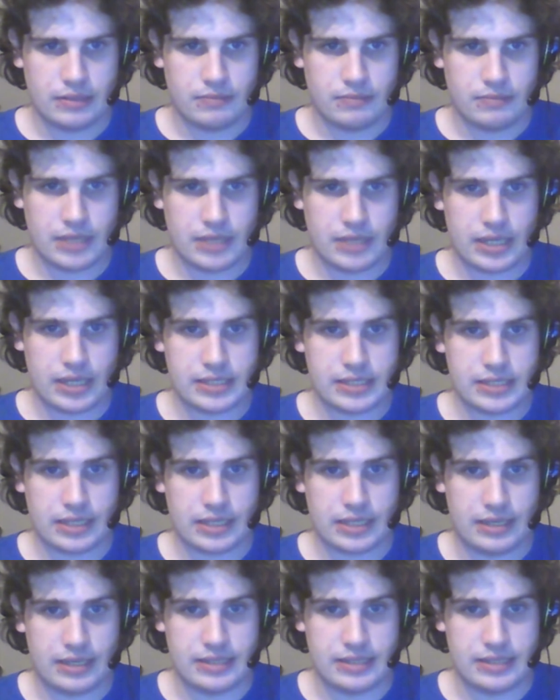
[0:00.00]
Yeah,
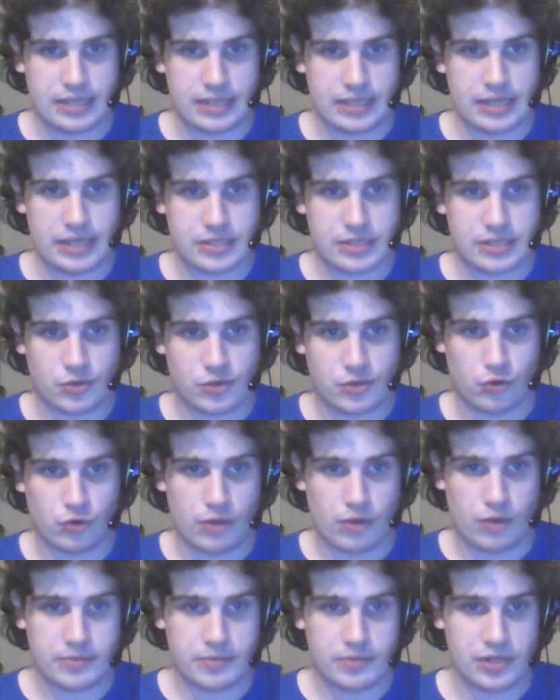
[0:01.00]
he's against
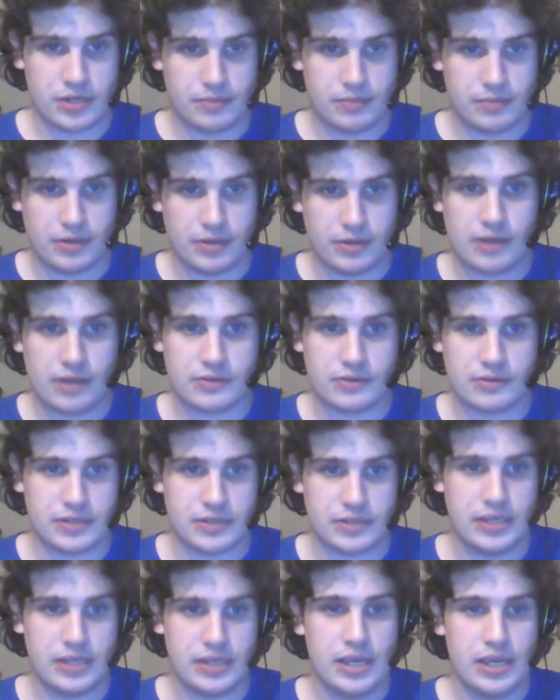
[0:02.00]
corruption and
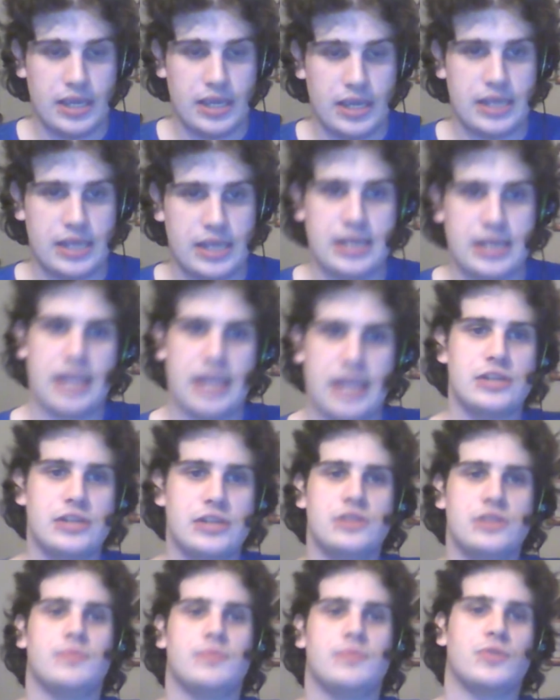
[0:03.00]
bureaucracy. He actually
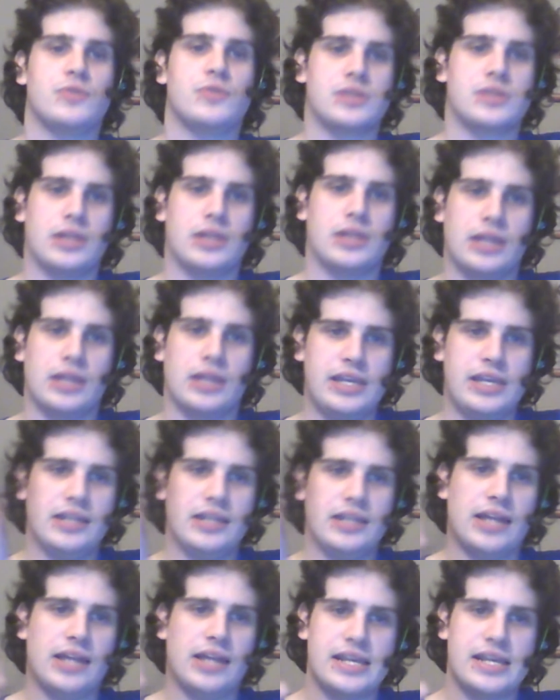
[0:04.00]
supports the
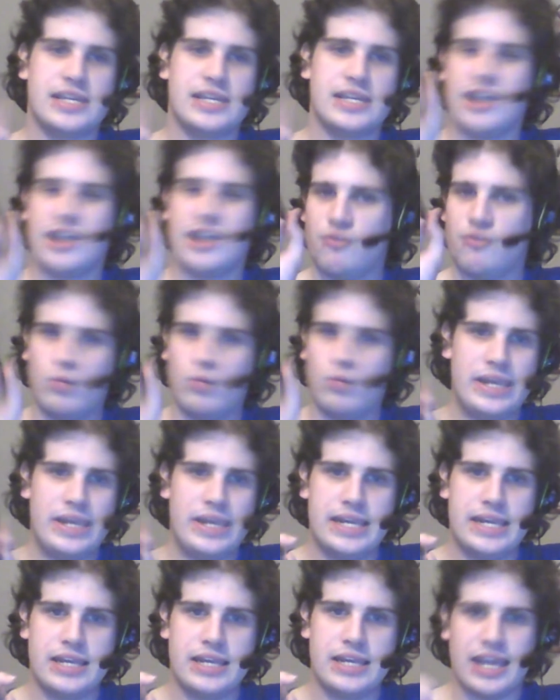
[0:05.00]
legalizing of
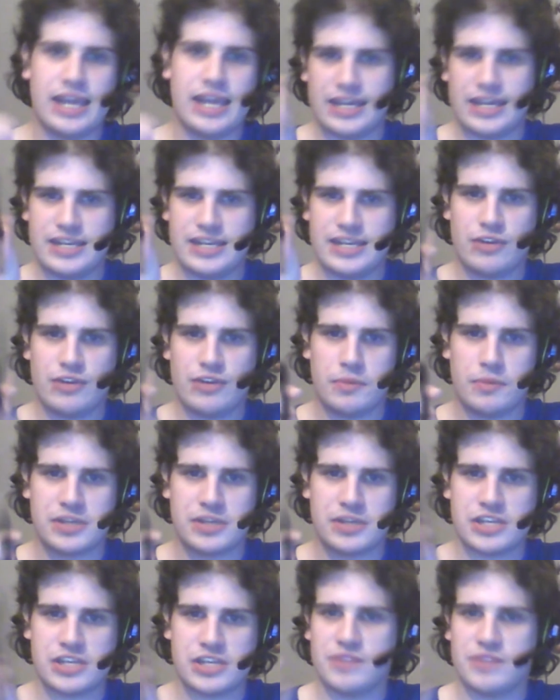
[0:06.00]
weed and a
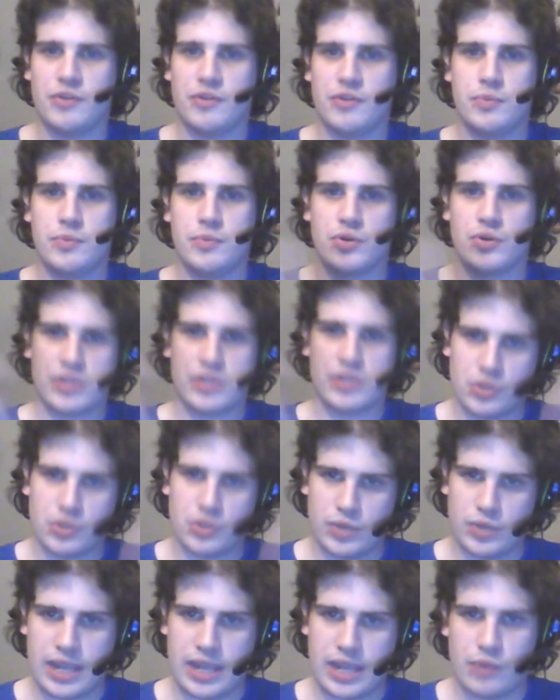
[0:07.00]
decriminalization of opioids,
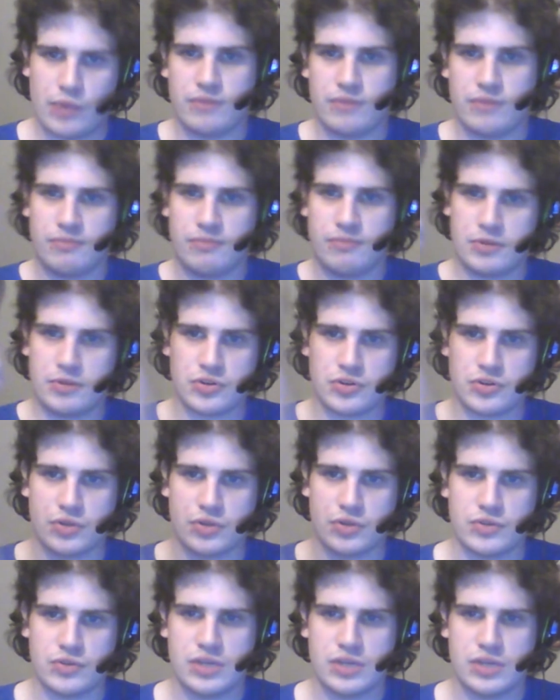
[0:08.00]
including heroin, for personal
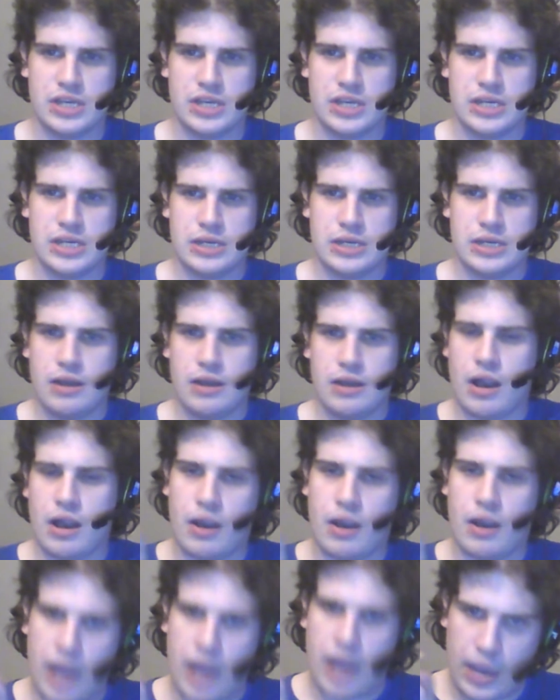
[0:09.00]
use.
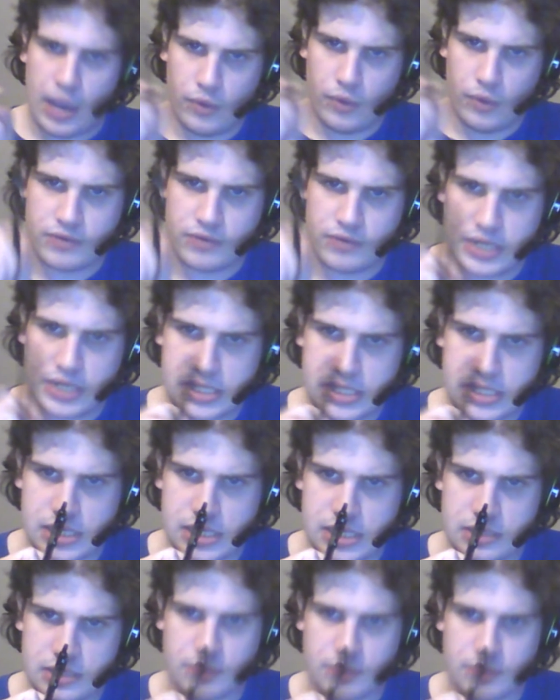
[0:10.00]
However, he does
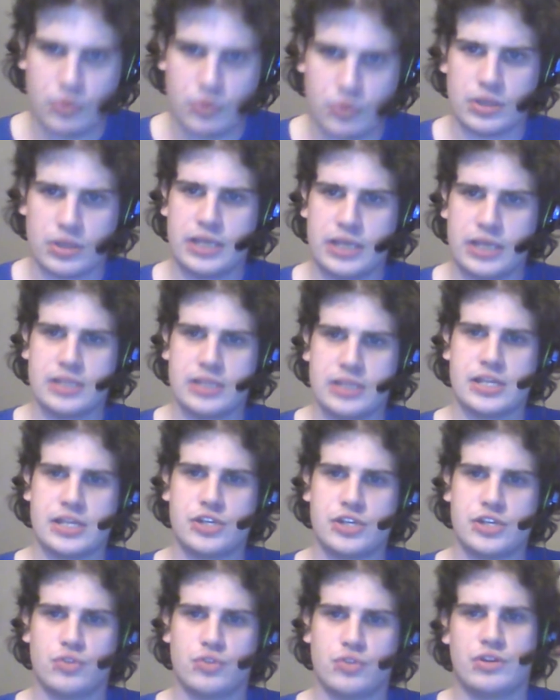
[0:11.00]
not support
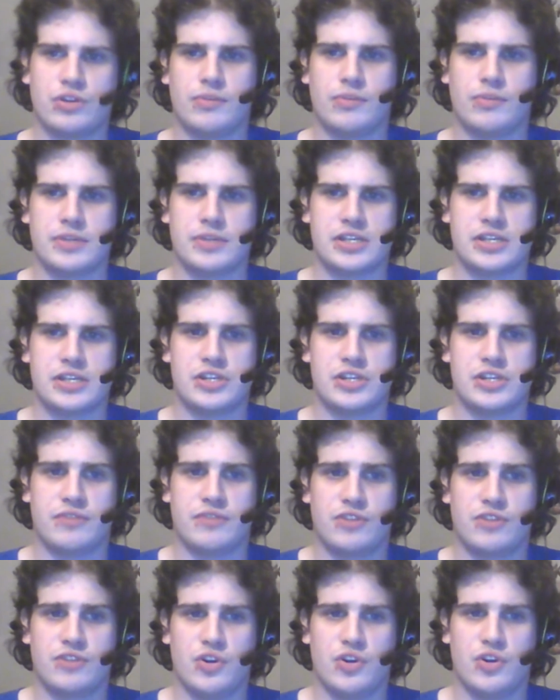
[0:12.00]
legalization or decriminalization
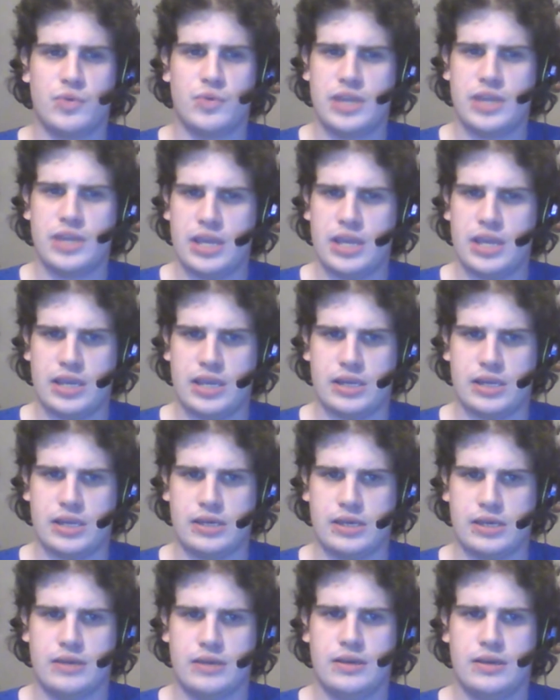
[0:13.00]
of
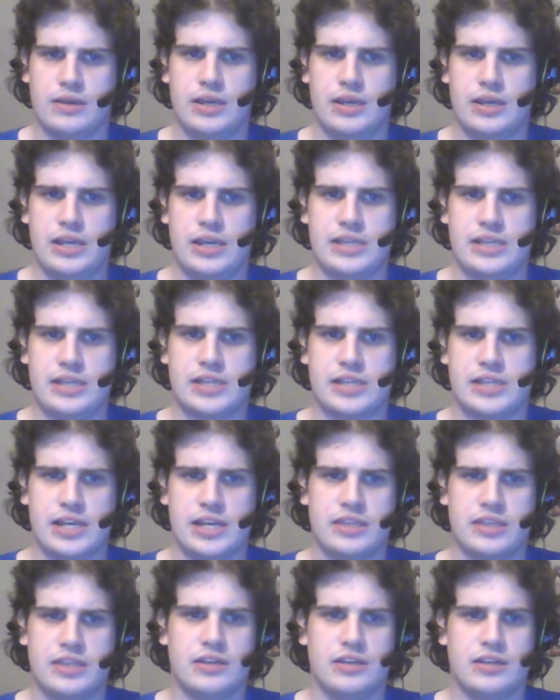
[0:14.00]
cocaine. He
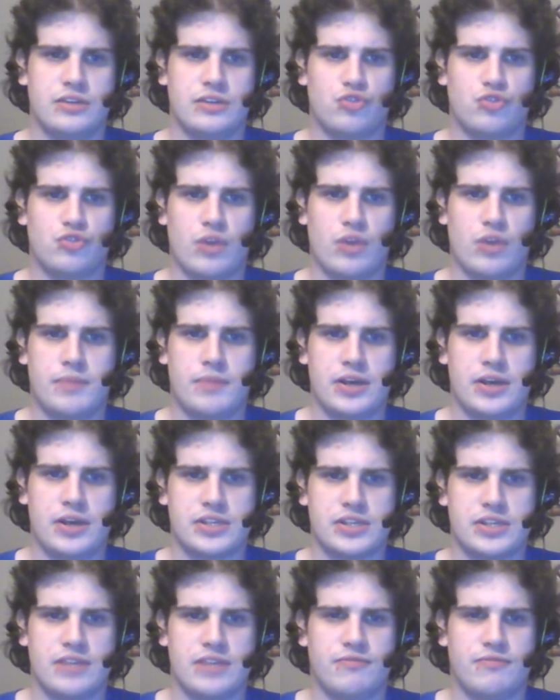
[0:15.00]
cited the drug
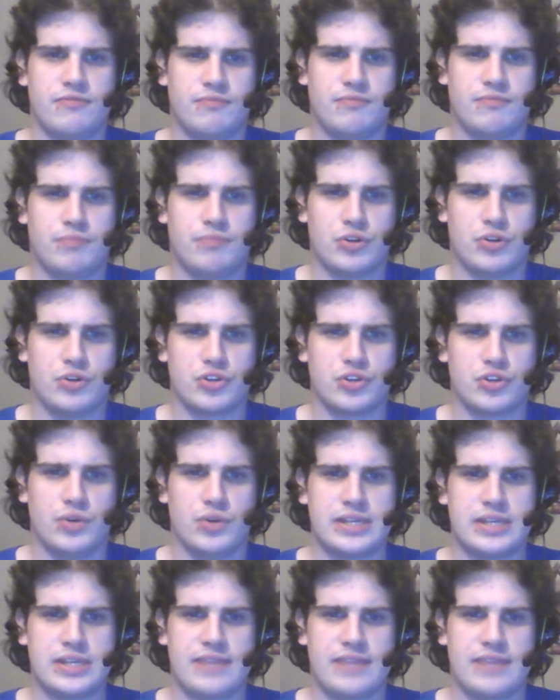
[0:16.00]
policy of Portugal
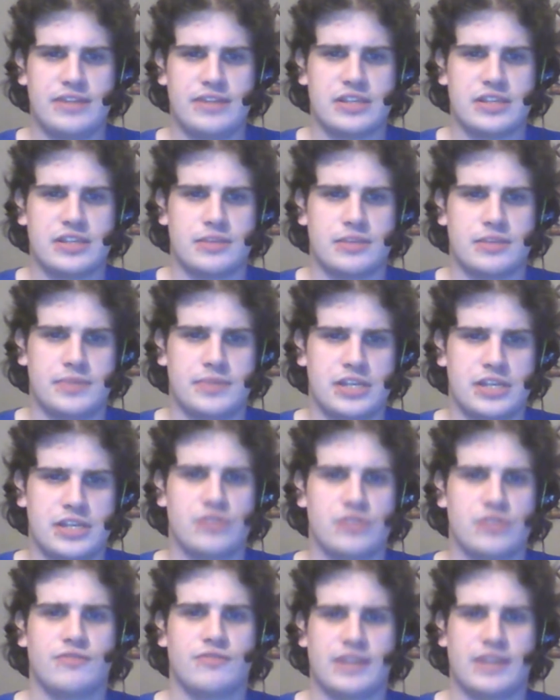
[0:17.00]
as evidence of the
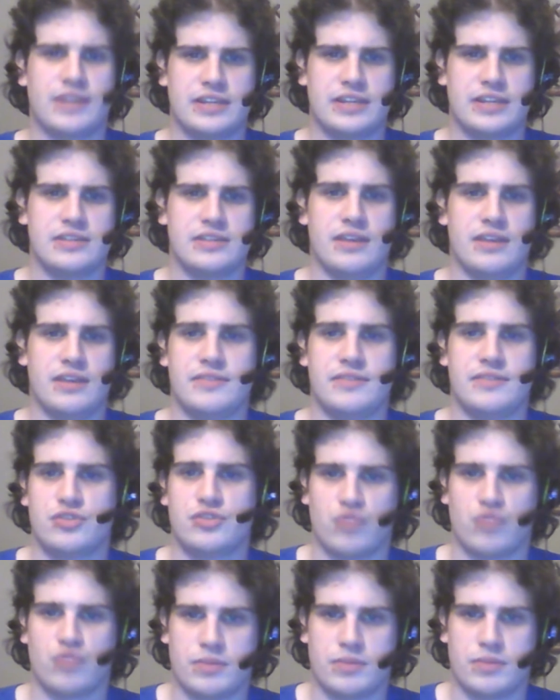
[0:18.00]
potential effectiveness of his
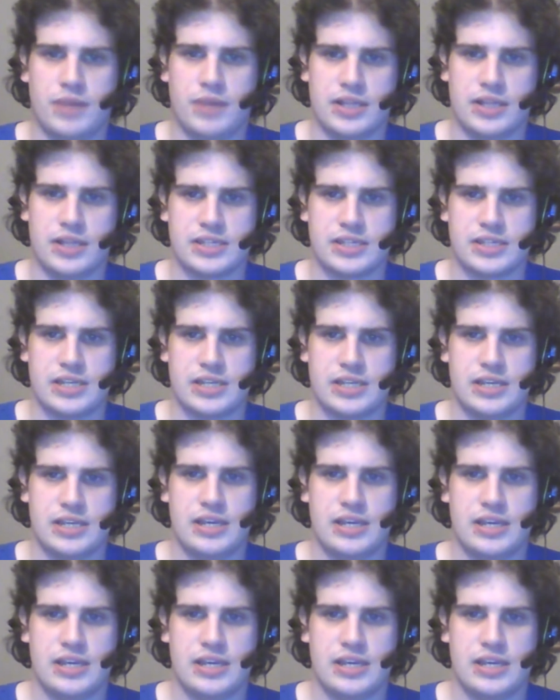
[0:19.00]
drug policy.